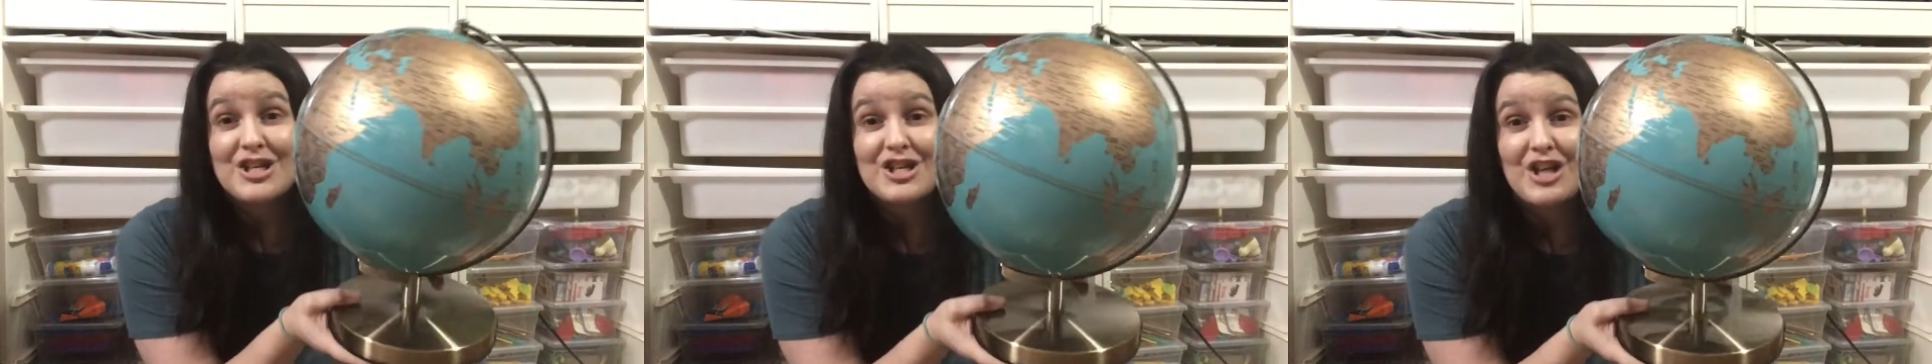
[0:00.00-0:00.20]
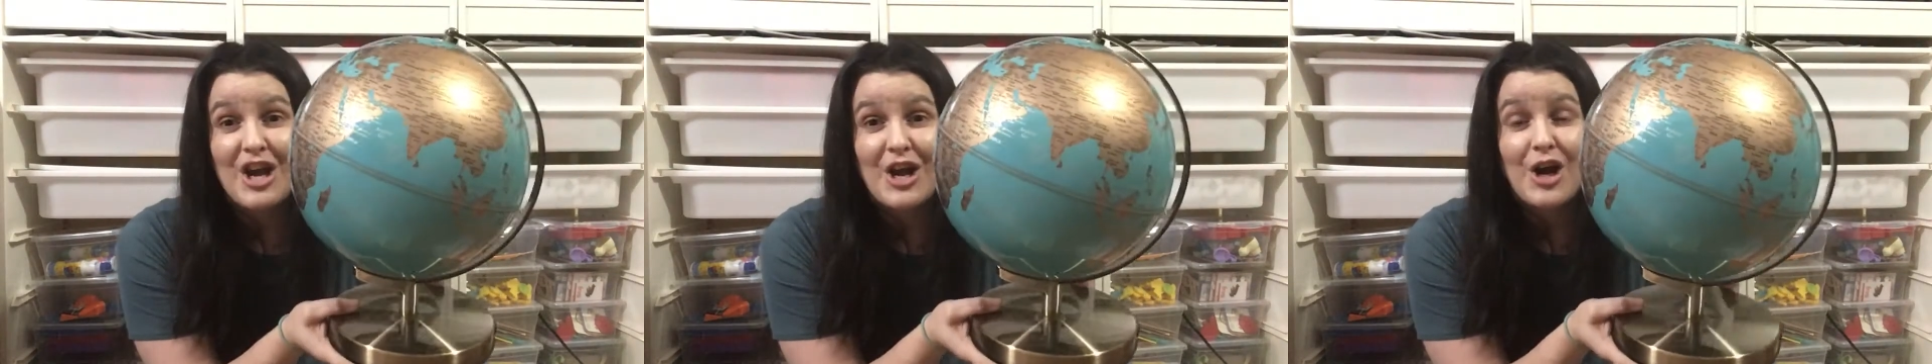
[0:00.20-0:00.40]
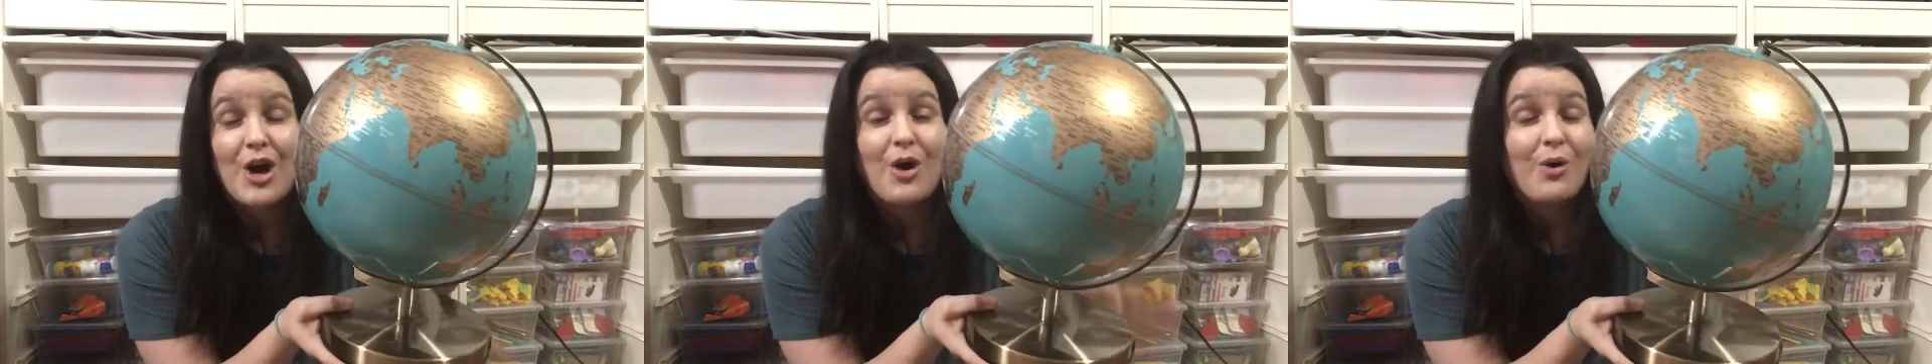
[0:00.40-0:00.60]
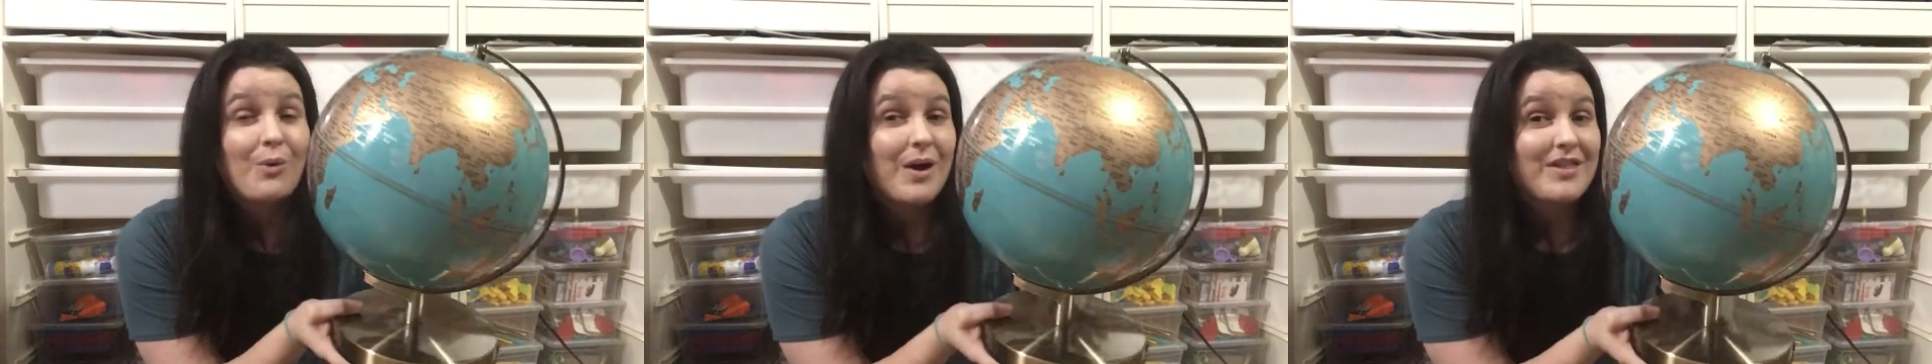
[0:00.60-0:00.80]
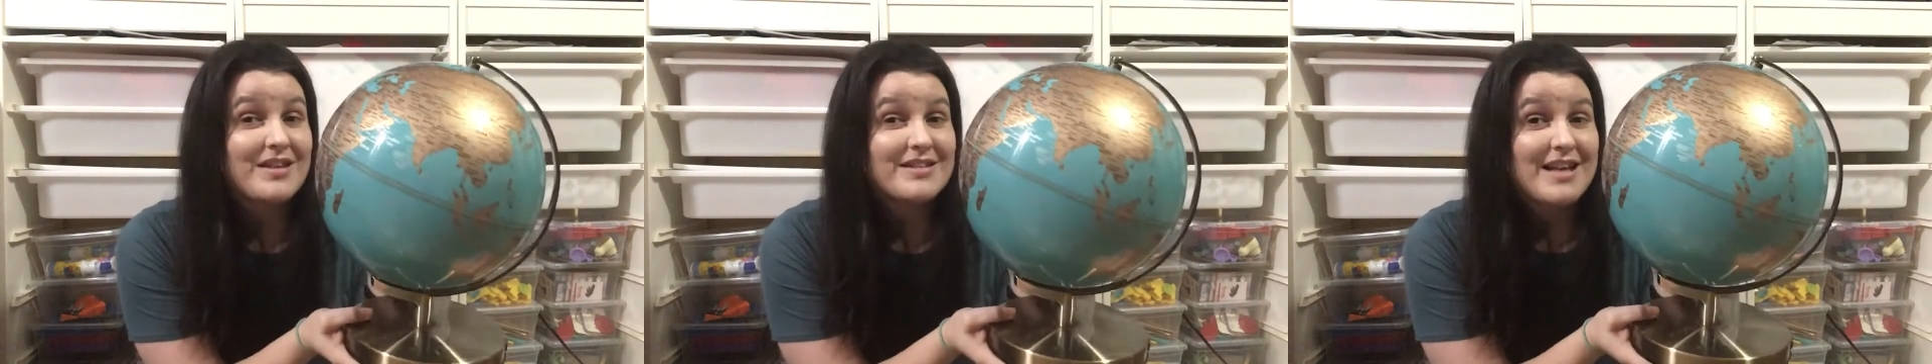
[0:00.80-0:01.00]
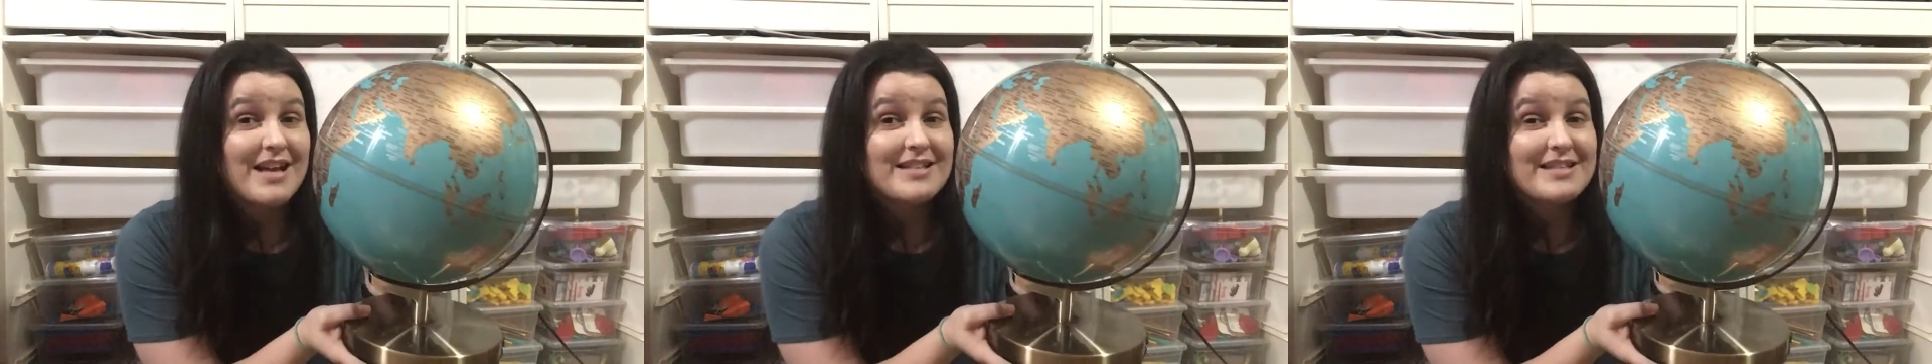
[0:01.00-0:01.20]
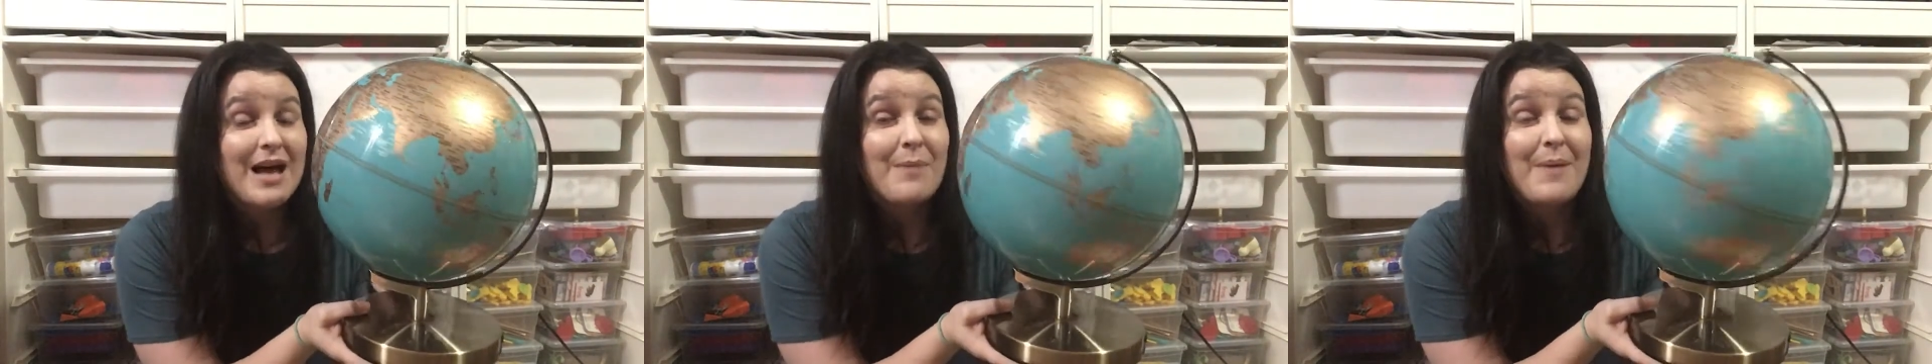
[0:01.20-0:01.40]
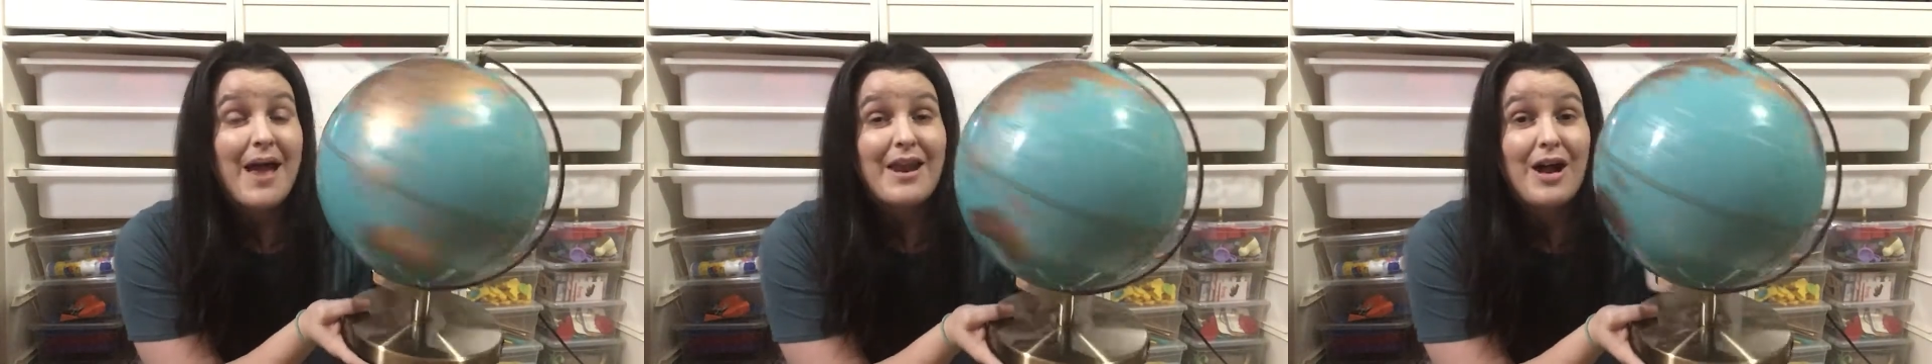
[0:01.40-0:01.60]
share where this ends
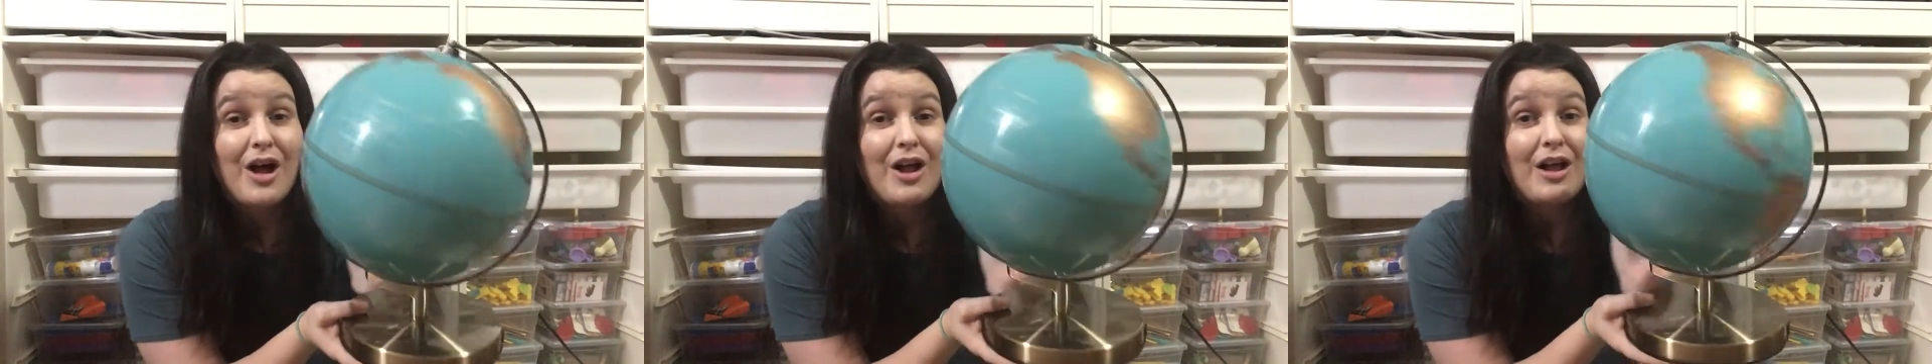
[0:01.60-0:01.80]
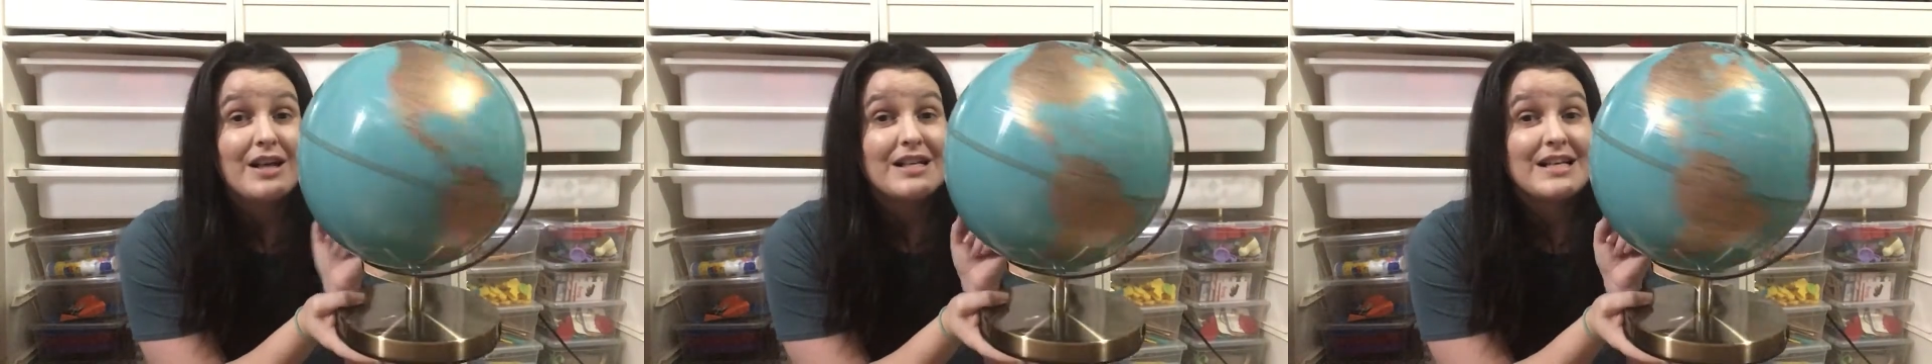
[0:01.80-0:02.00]
up, and I'll